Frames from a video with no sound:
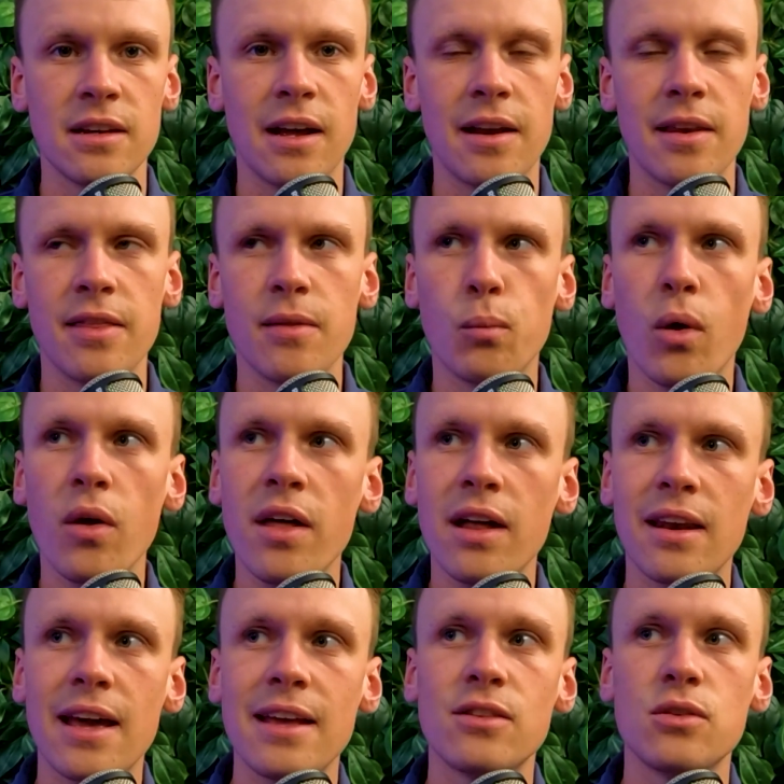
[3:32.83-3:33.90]
And what that
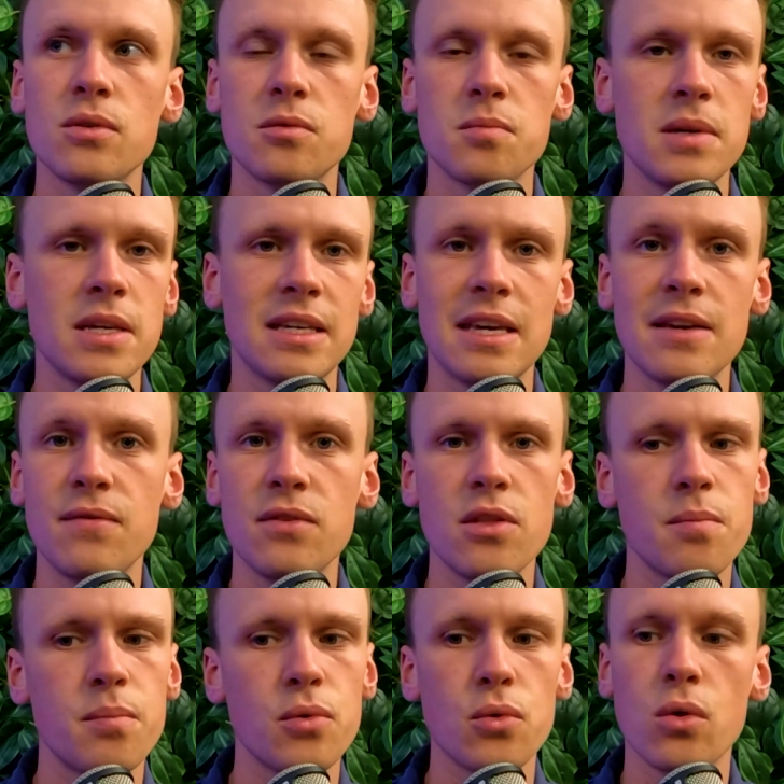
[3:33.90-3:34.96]
led to is me giving the
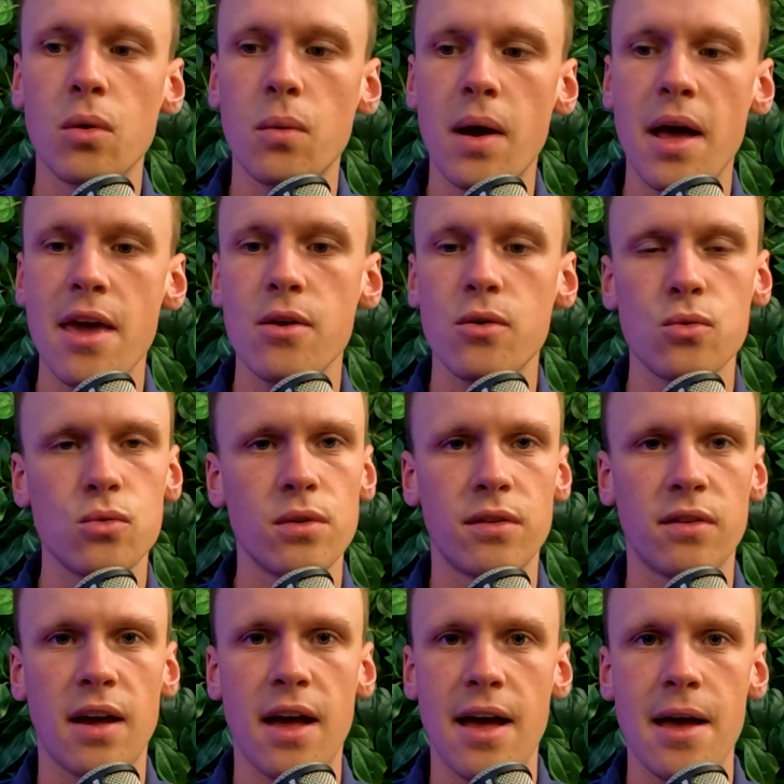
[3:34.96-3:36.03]
ball away all the
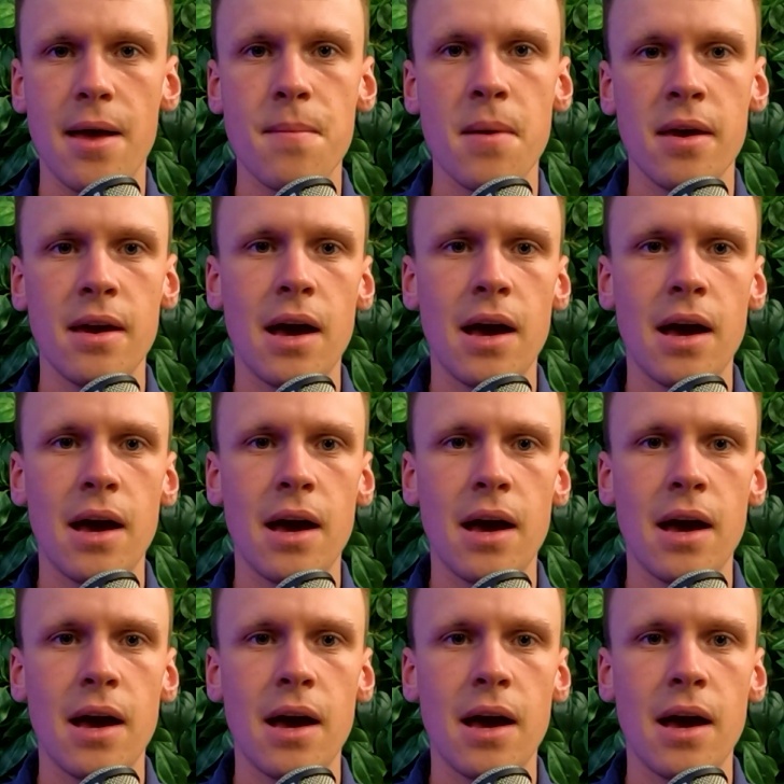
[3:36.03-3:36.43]
time.